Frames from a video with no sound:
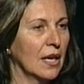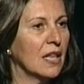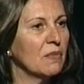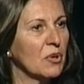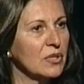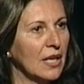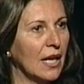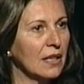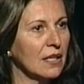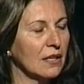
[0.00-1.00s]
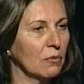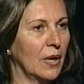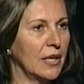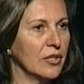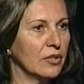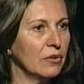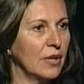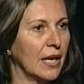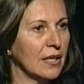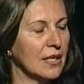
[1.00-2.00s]
And the most elegant way to do
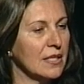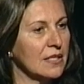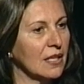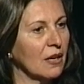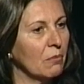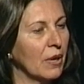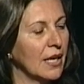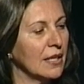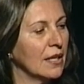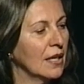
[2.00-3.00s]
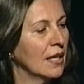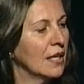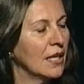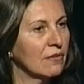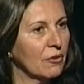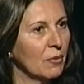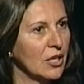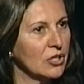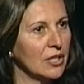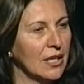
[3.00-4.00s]
that is to combine
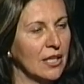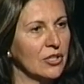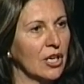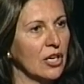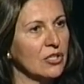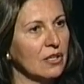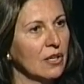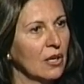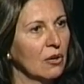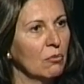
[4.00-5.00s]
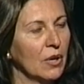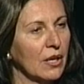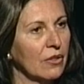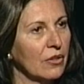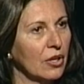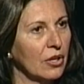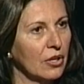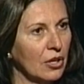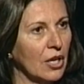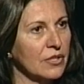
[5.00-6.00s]
information and education with
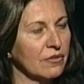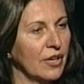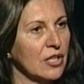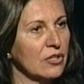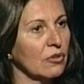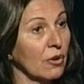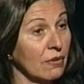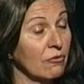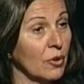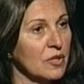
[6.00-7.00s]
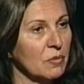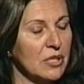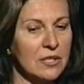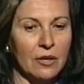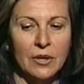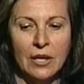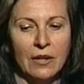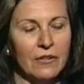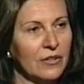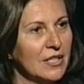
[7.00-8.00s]
conservation or enforcement. So
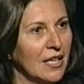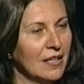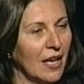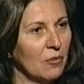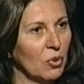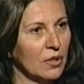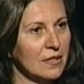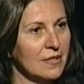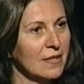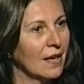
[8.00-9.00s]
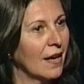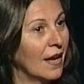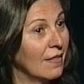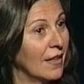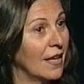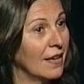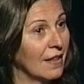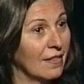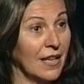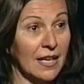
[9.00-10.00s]
there are 10 game wardens and then
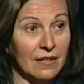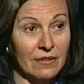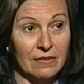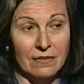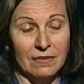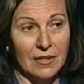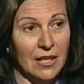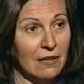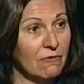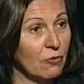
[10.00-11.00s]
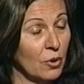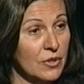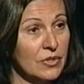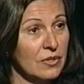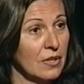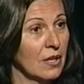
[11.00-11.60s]
that enforce